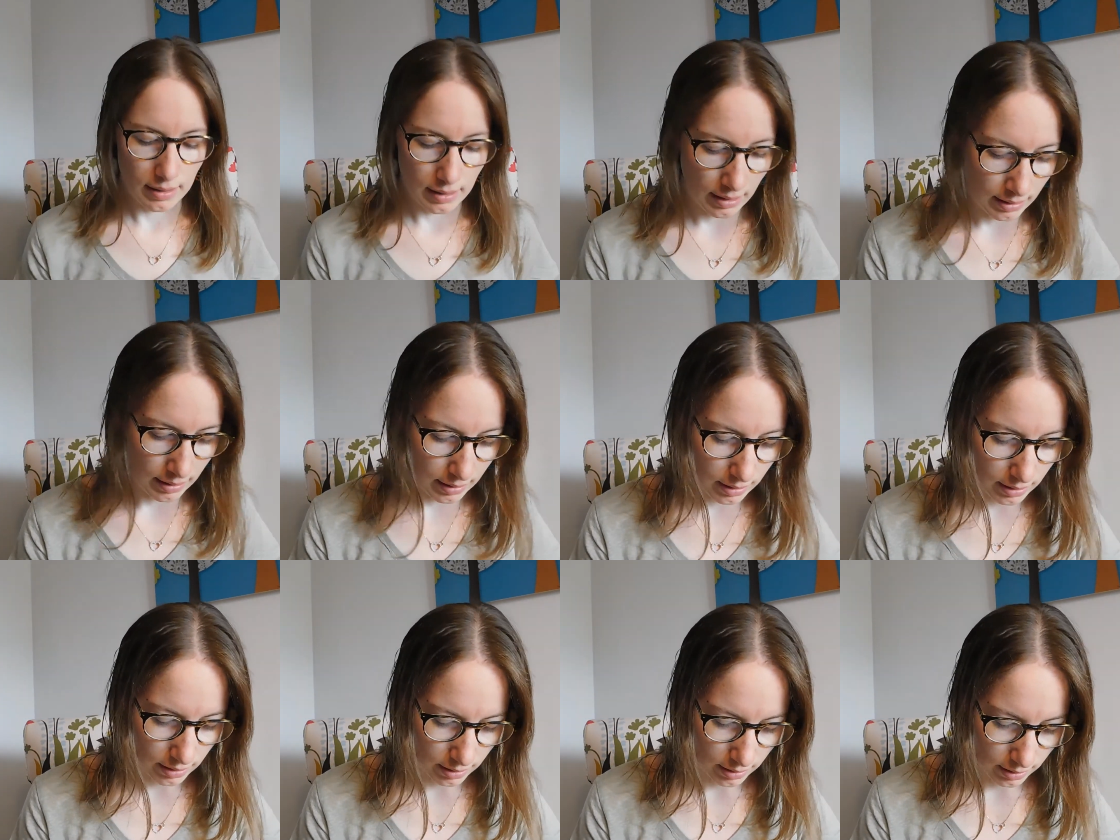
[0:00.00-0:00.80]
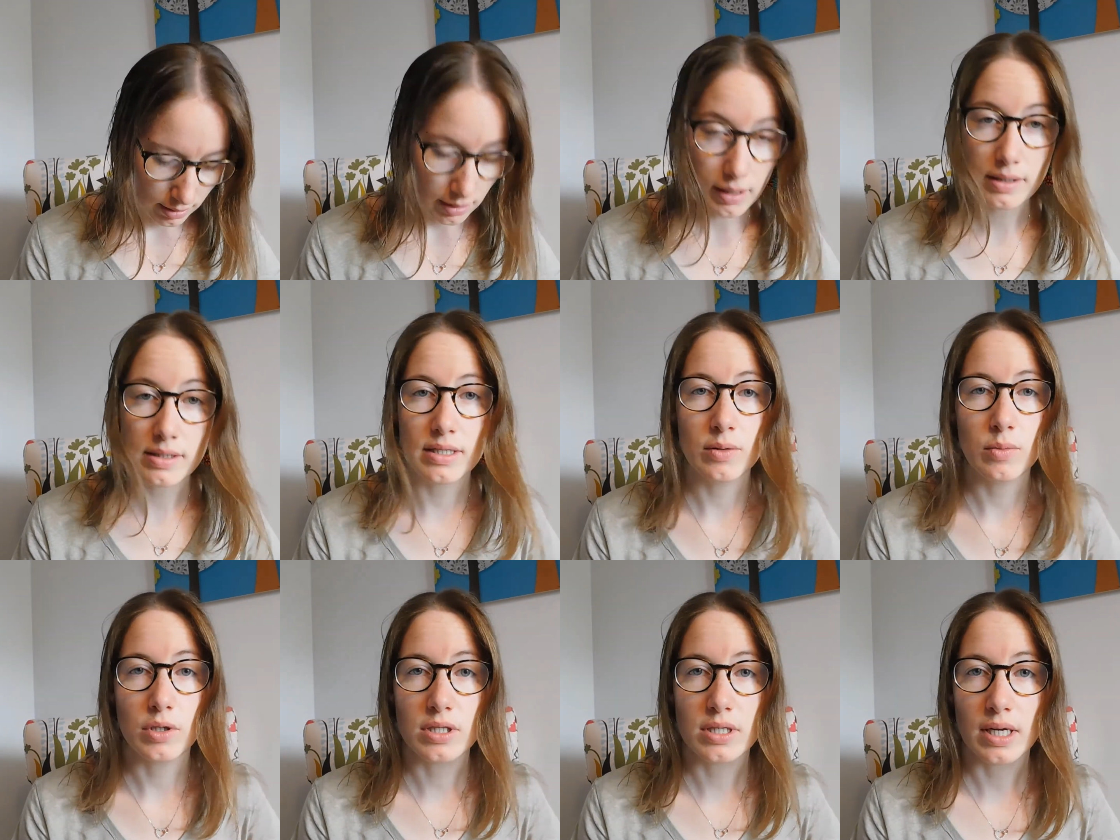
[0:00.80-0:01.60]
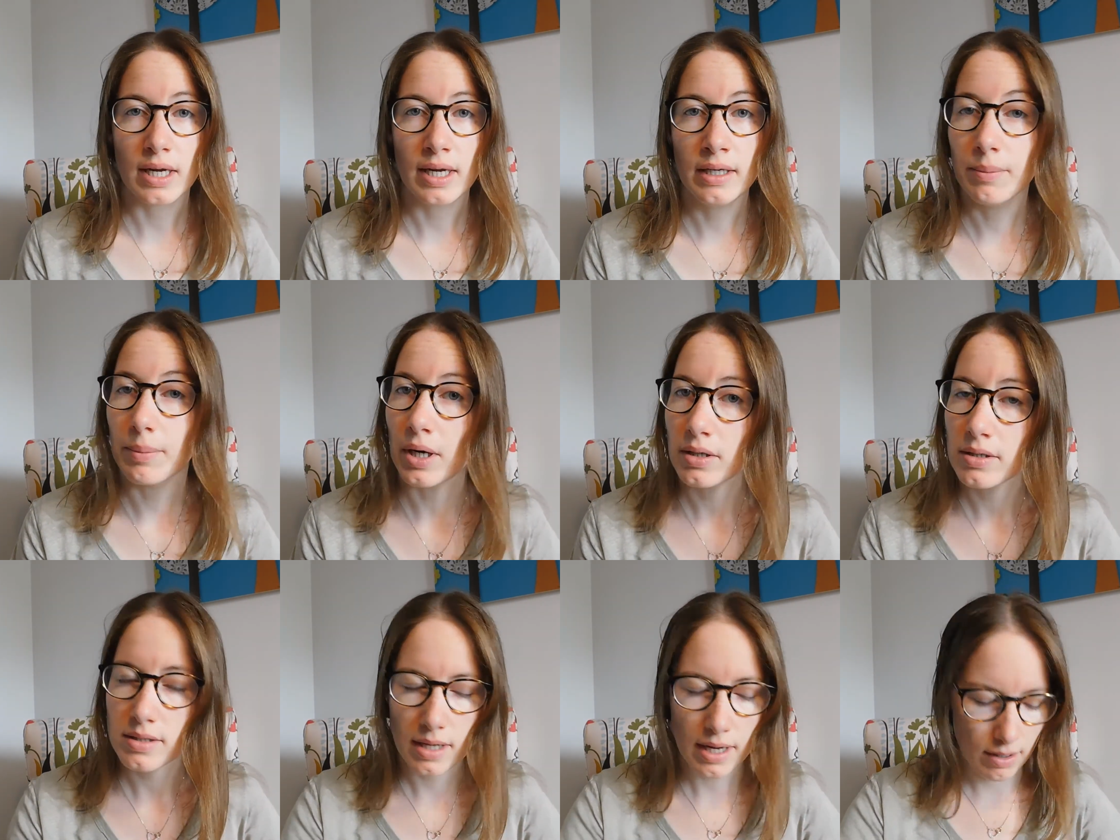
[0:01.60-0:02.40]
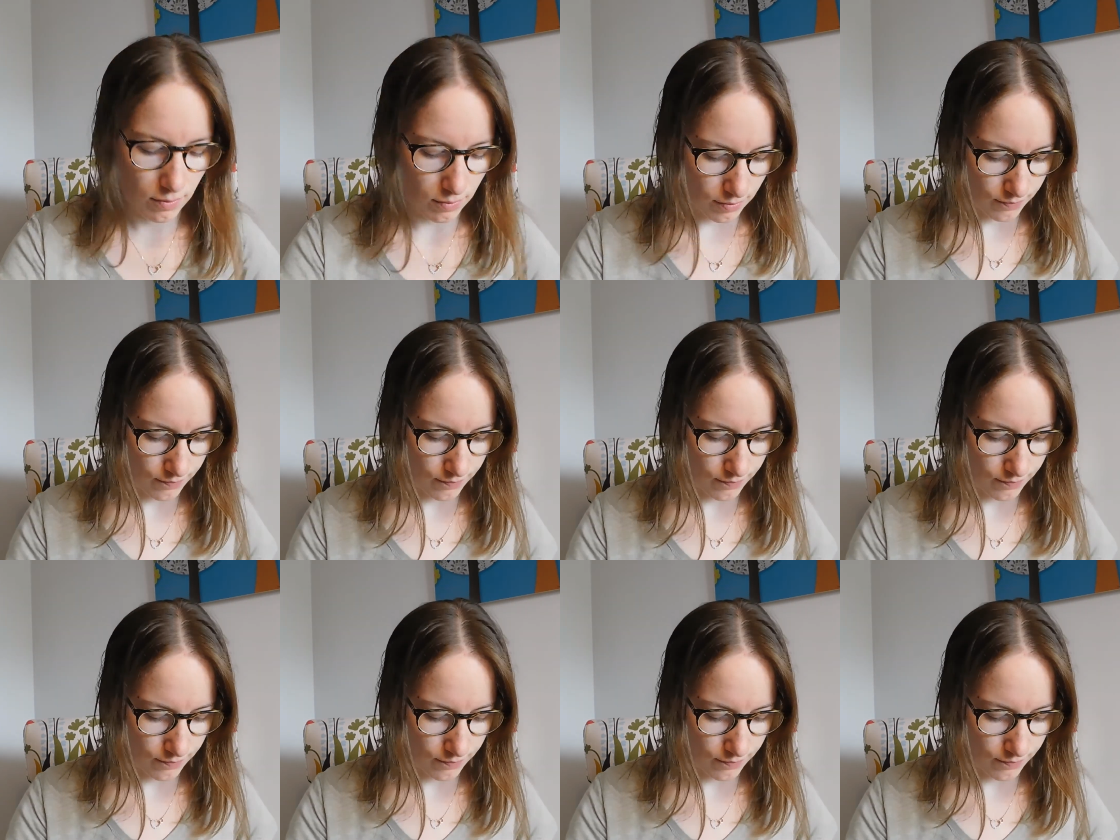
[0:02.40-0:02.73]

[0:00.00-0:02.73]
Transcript: and let's see what's in the box now.